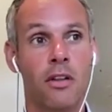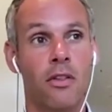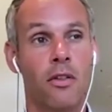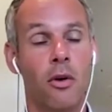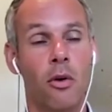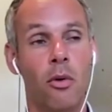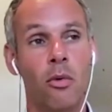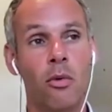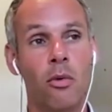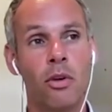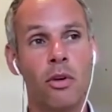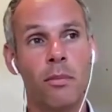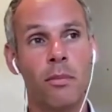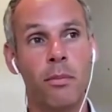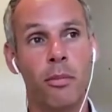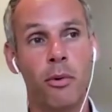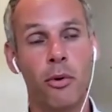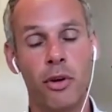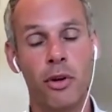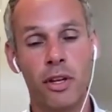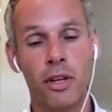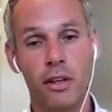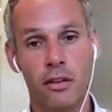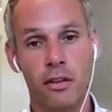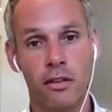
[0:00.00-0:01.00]
The only
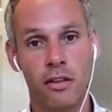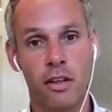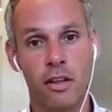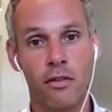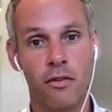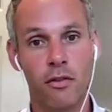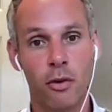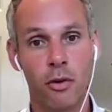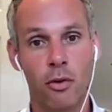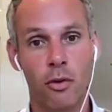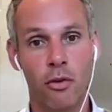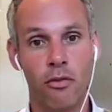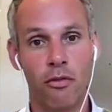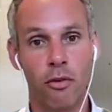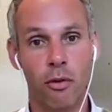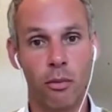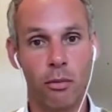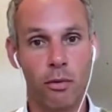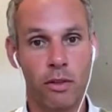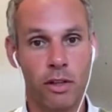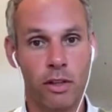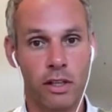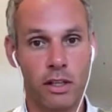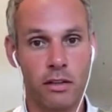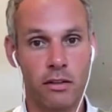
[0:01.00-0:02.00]
point is that for
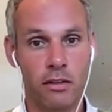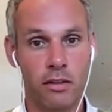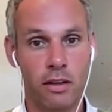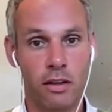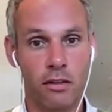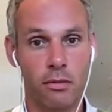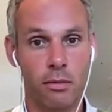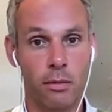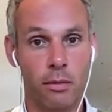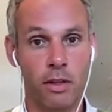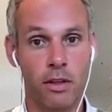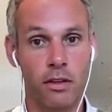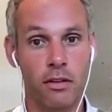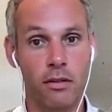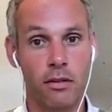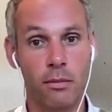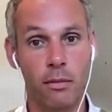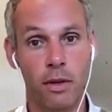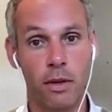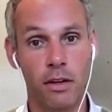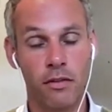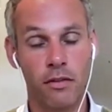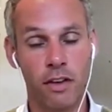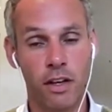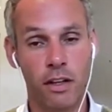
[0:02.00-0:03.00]
conformity assessments,
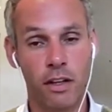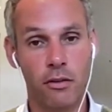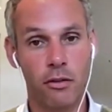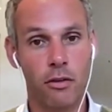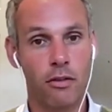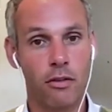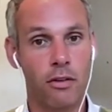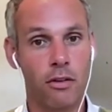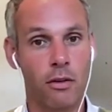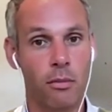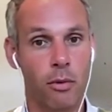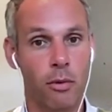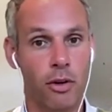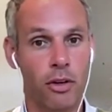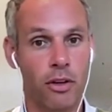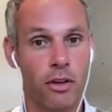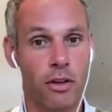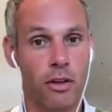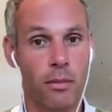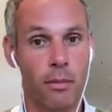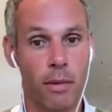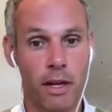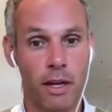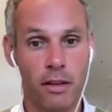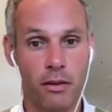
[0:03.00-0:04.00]
manufacturers are
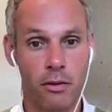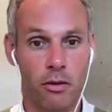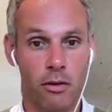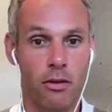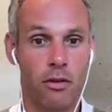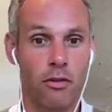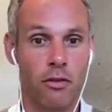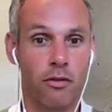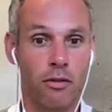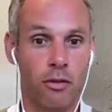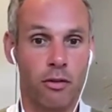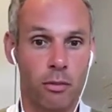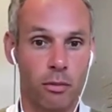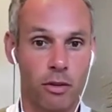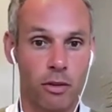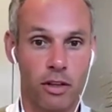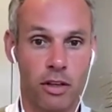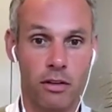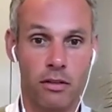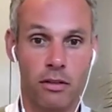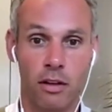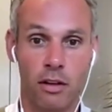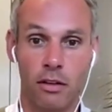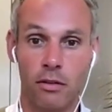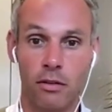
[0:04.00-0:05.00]
pointed back to the
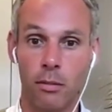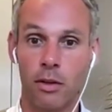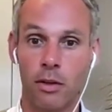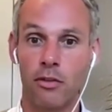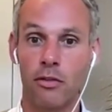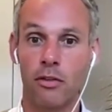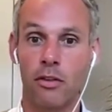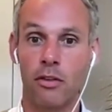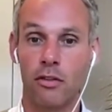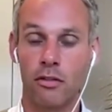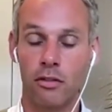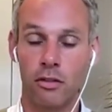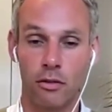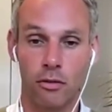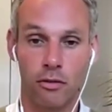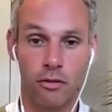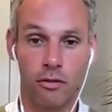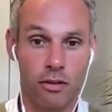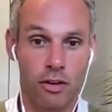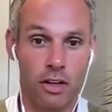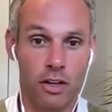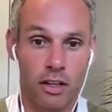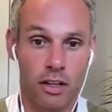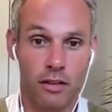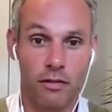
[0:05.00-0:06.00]
conformity assessment
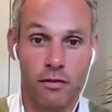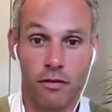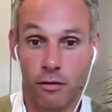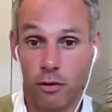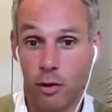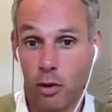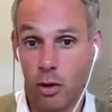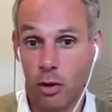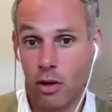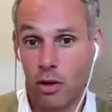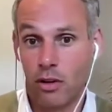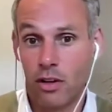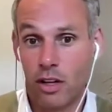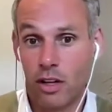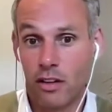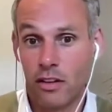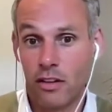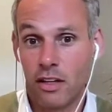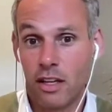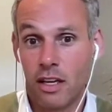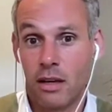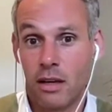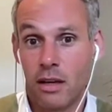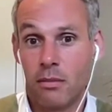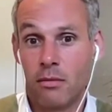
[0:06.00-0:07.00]
traditionally followed
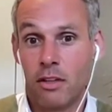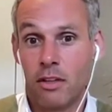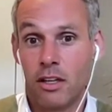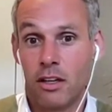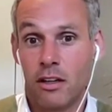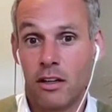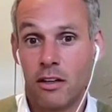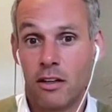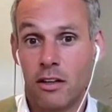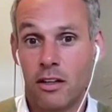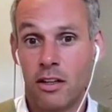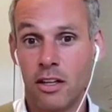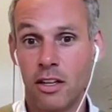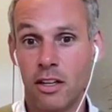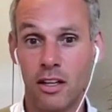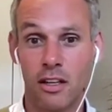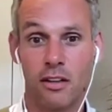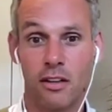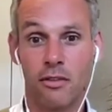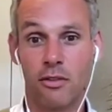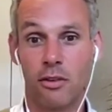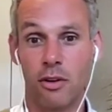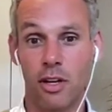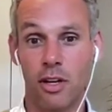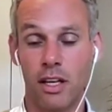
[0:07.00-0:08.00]
under the MDR.
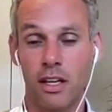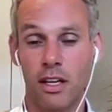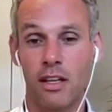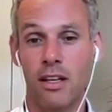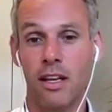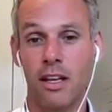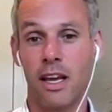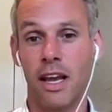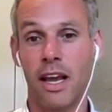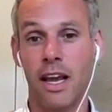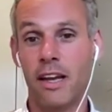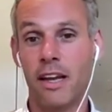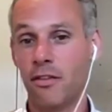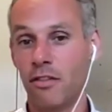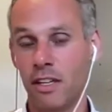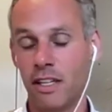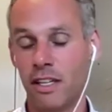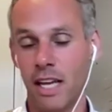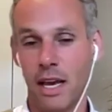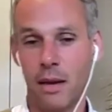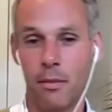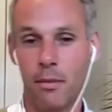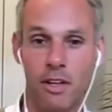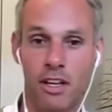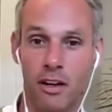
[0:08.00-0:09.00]
So actually
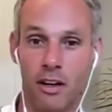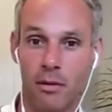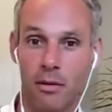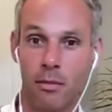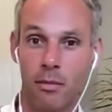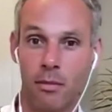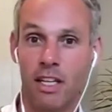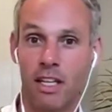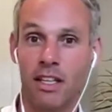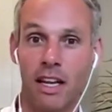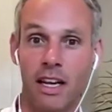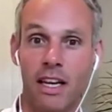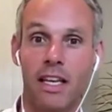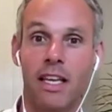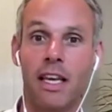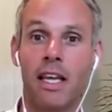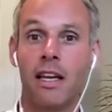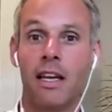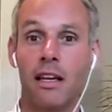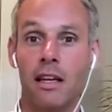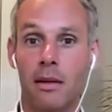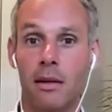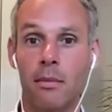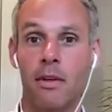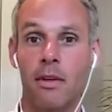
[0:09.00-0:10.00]
the MDR might then
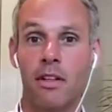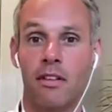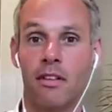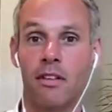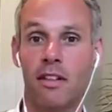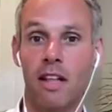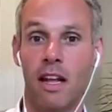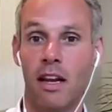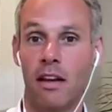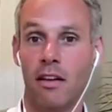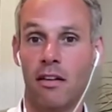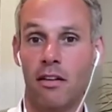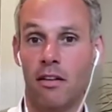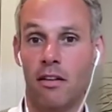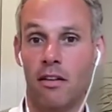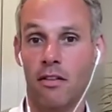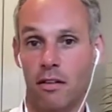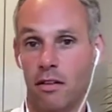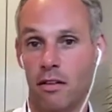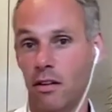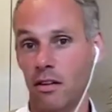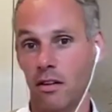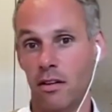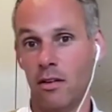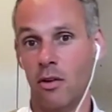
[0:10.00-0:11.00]
again limit that
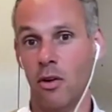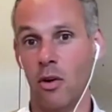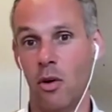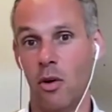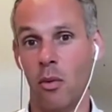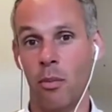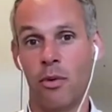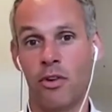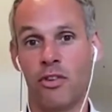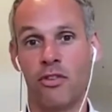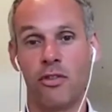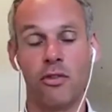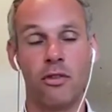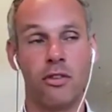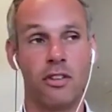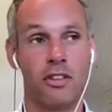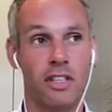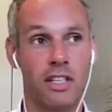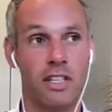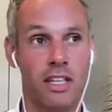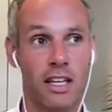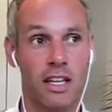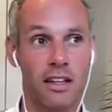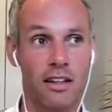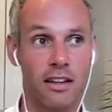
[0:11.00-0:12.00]

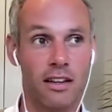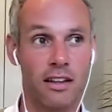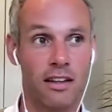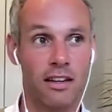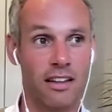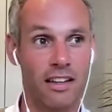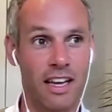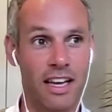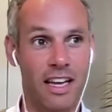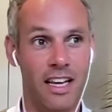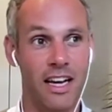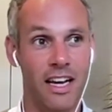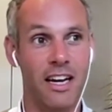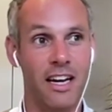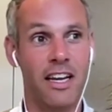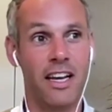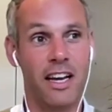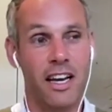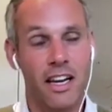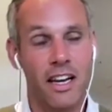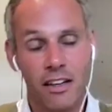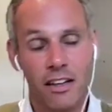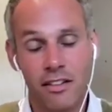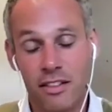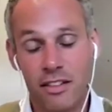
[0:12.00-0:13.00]
opportunity that the AI
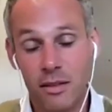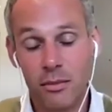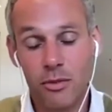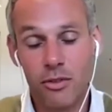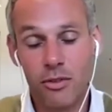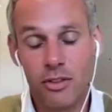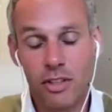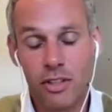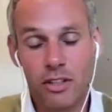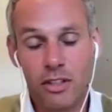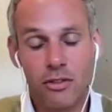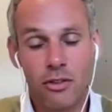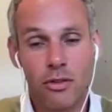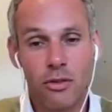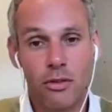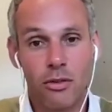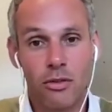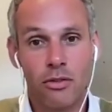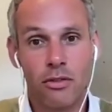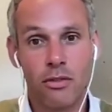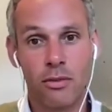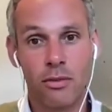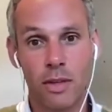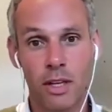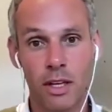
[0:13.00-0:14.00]
Act seems to
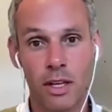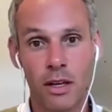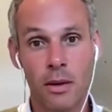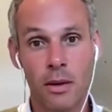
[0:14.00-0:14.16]
introduce.